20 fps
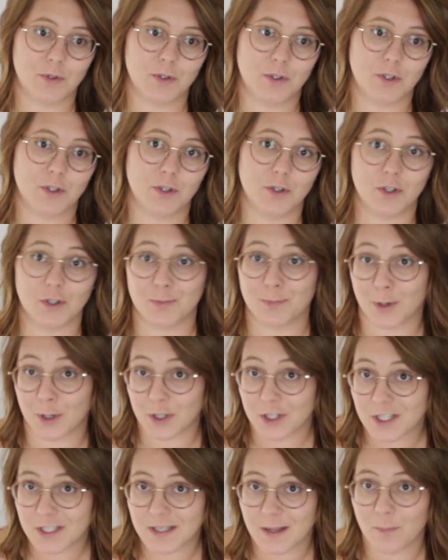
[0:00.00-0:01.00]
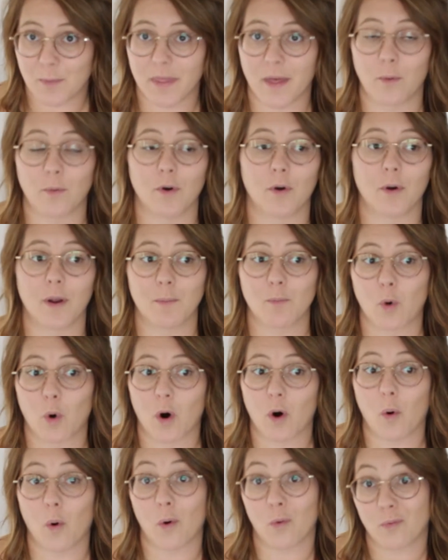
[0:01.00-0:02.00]
just purchase them without knowing
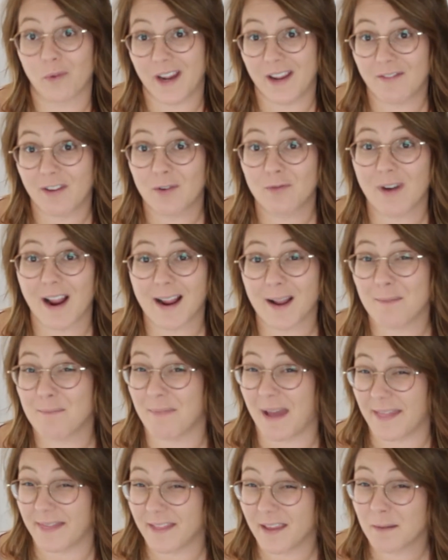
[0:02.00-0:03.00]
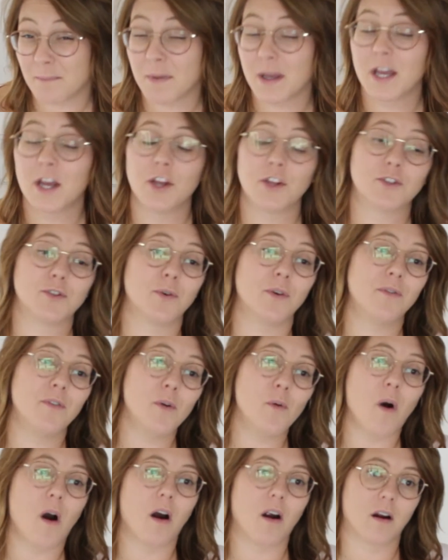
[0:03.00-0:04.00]
more, or even recommend them. So if
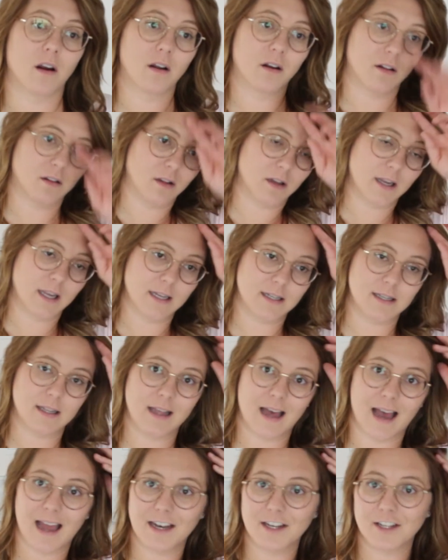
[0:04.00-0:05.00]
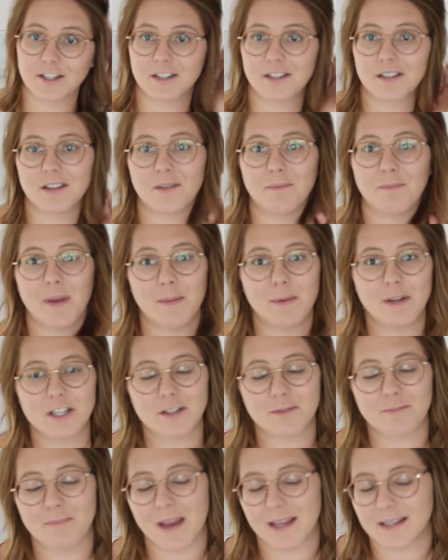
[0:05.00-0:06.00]
you are gonna look into that, just
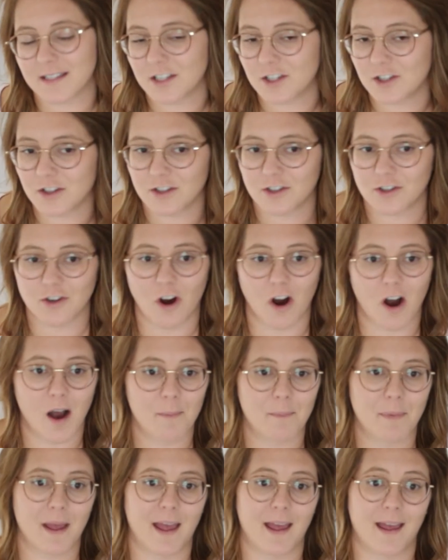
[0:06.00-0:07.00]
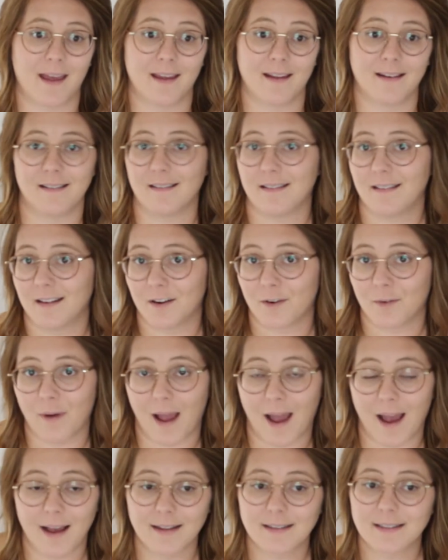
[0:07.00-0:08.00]
message the shop and, you know,
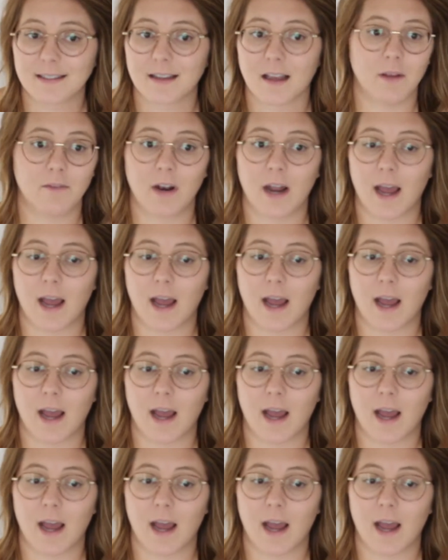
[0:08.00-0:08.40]
ask